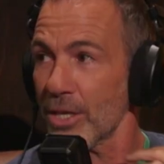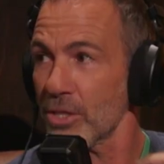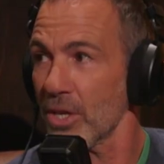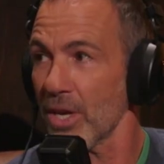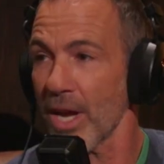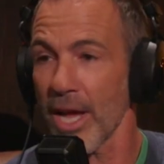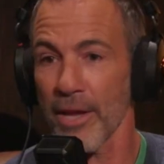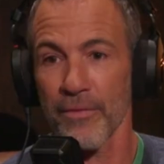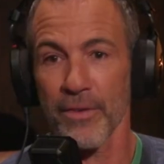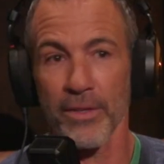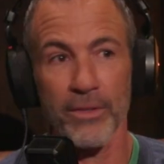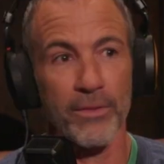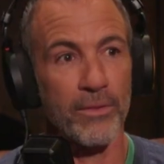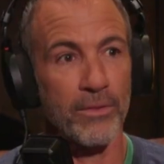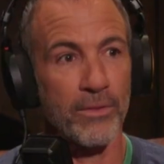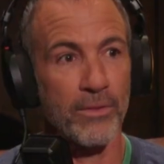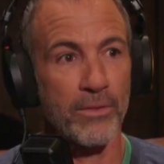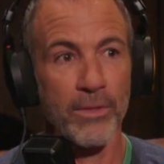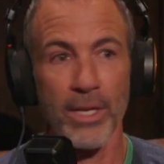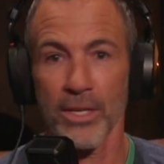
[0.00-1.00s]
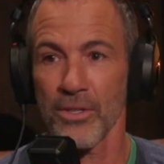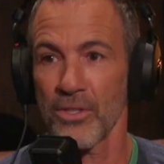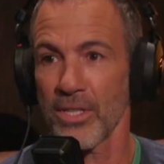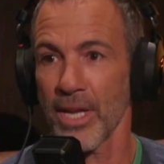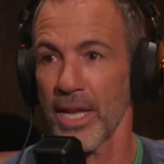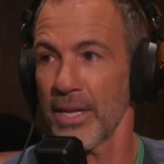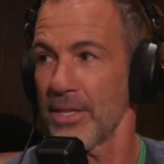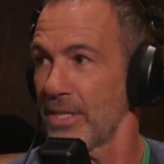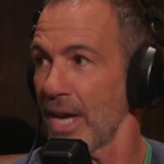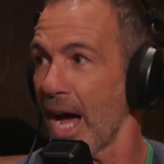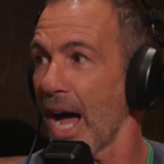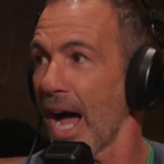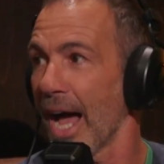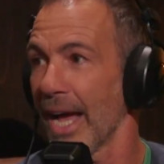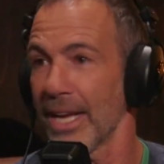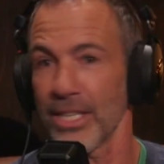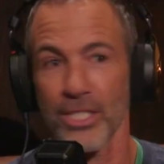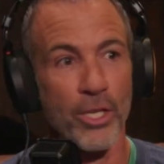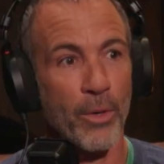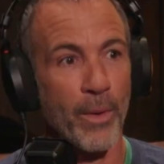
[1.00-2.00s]
a knife and then said
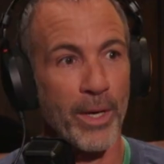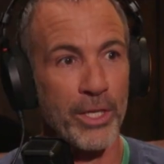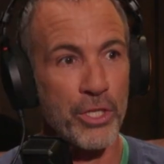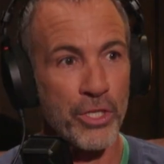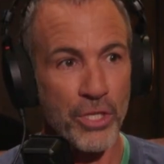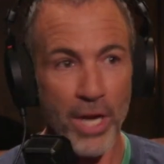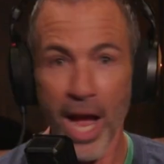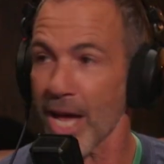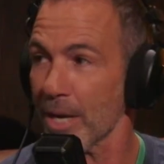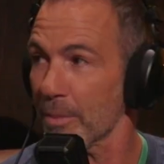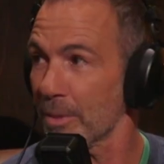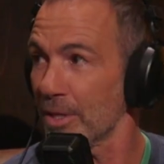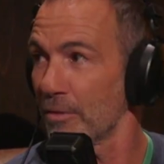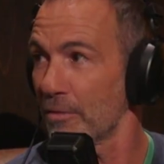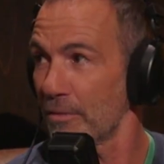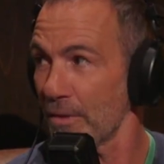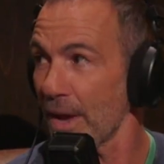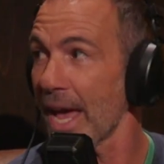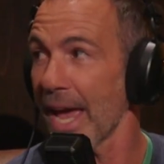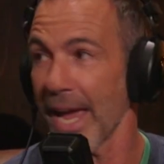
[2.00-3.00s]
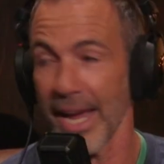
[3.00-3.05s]
die. So I shot him in the face.